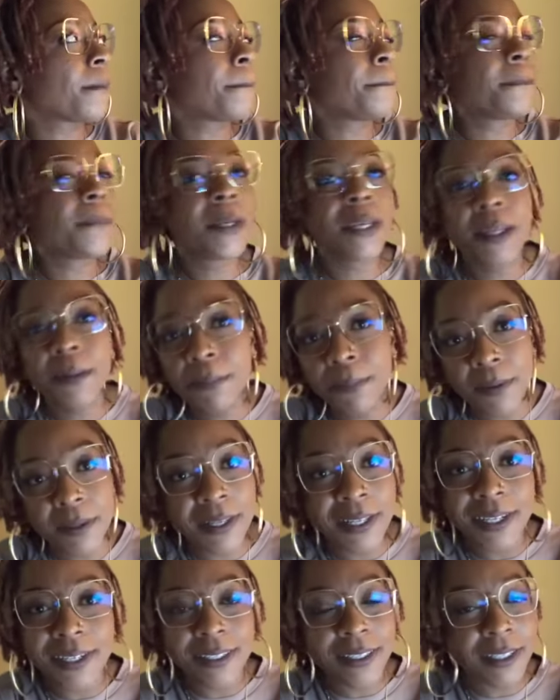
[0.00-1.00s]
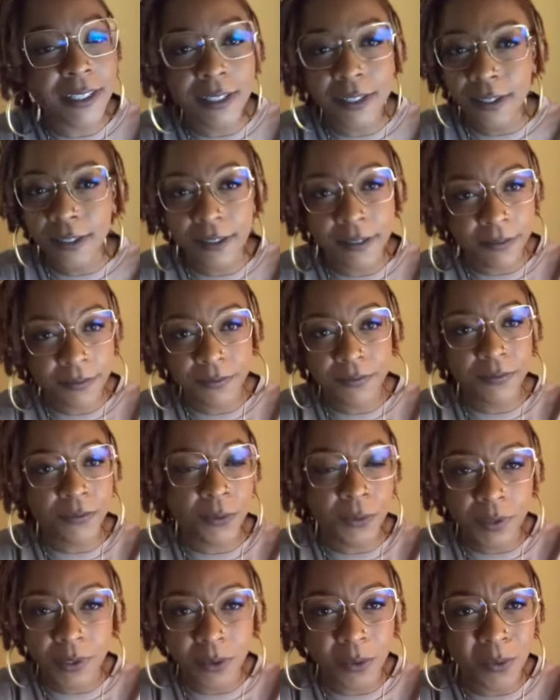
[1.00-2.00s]
manipulate love
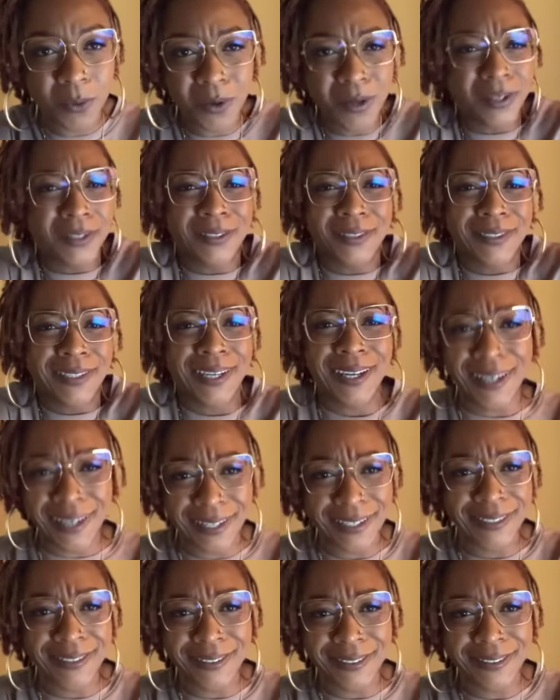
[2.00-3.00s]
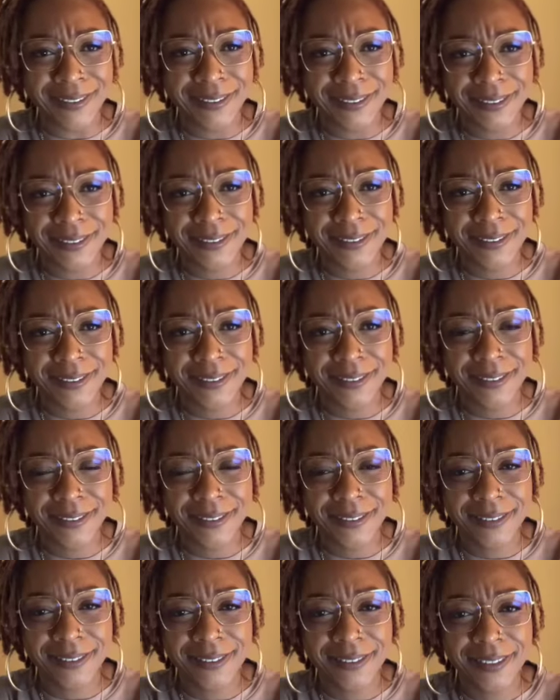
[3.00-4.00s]
with a water sign.
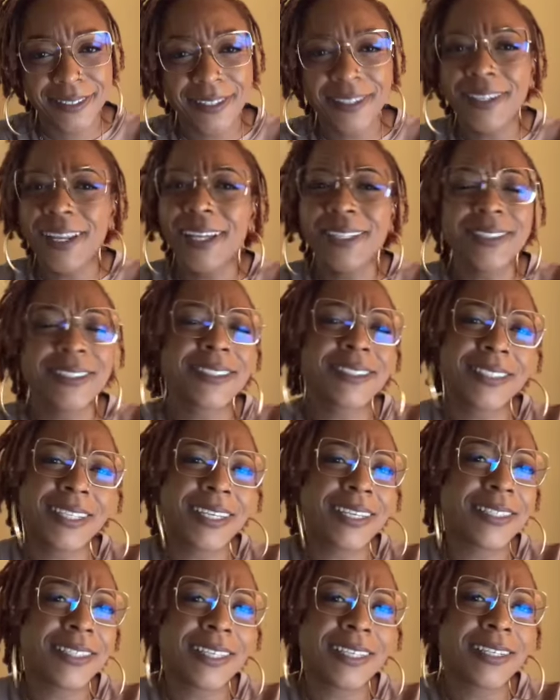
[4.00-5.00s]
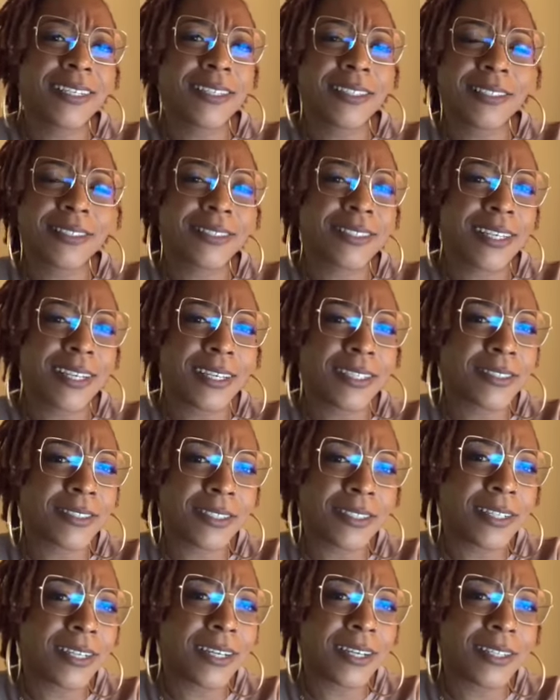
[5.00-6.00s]
Not to say that other signs
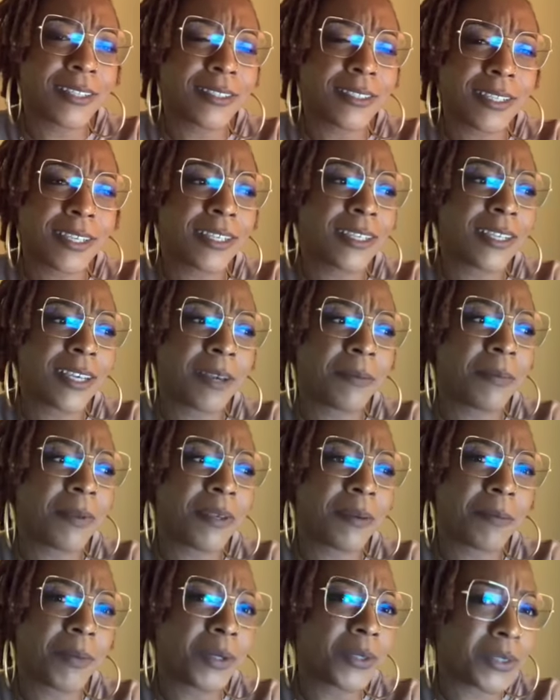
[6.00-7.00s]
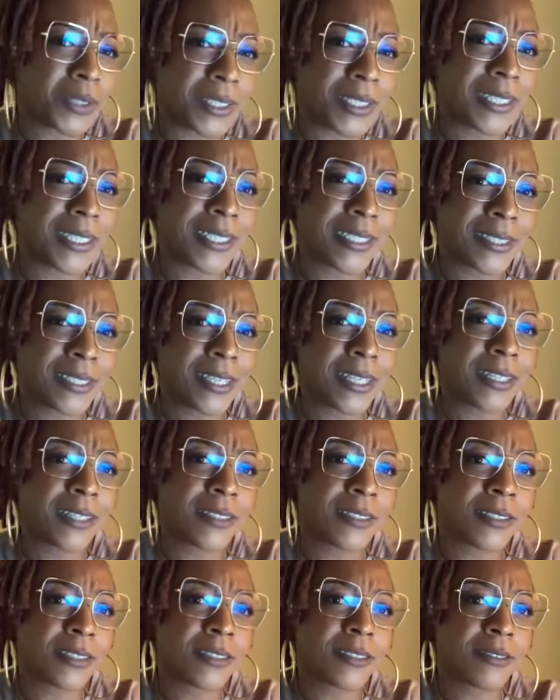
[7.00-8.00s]
are not cannot be emotionally
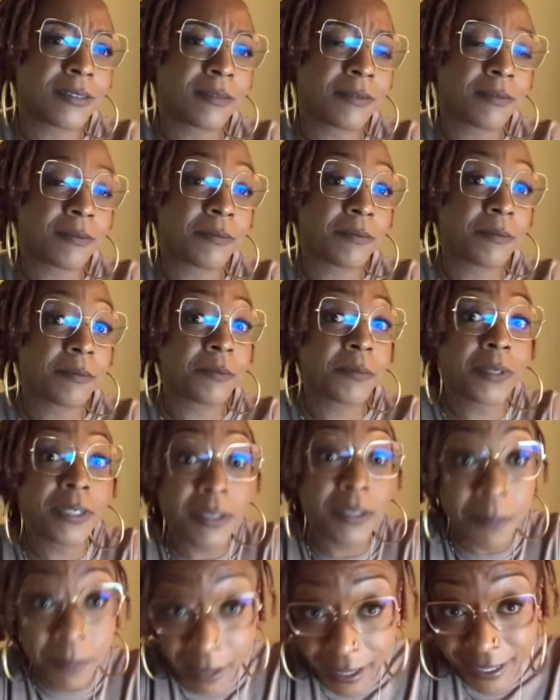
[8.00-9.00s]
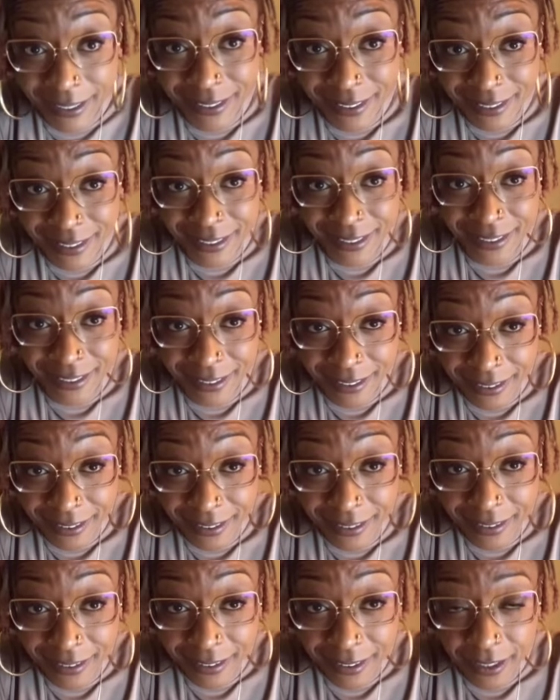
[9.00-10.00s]
intelligent, but a Pisces,
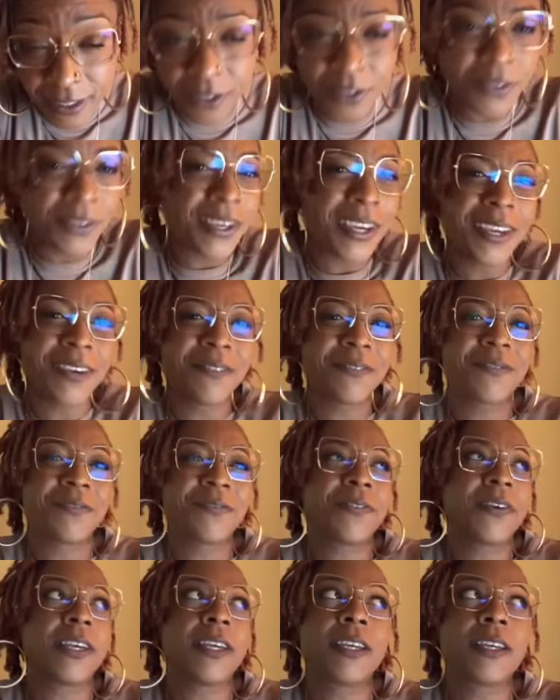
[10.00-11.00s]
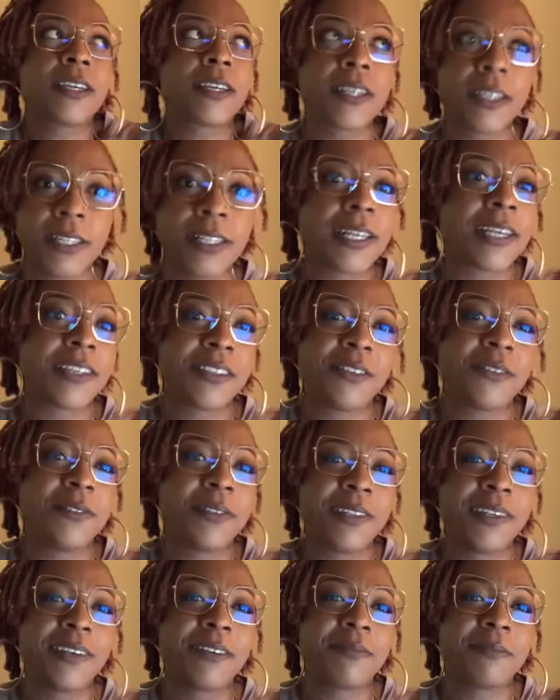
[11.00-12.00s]
you can't fake like you
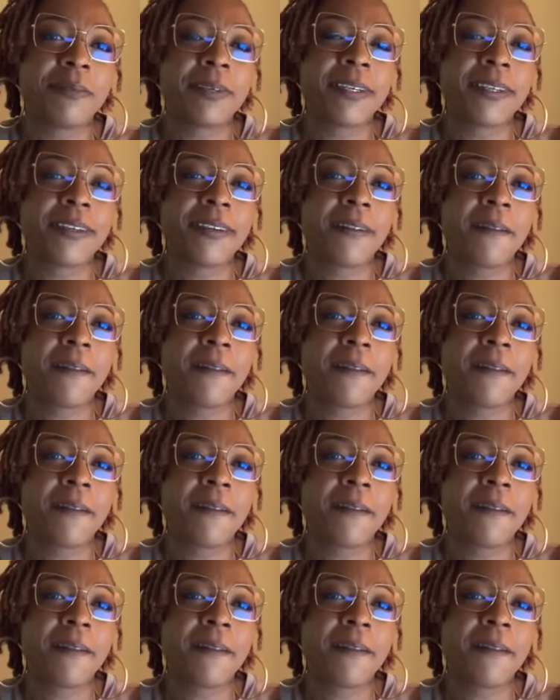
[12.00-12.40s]
love me.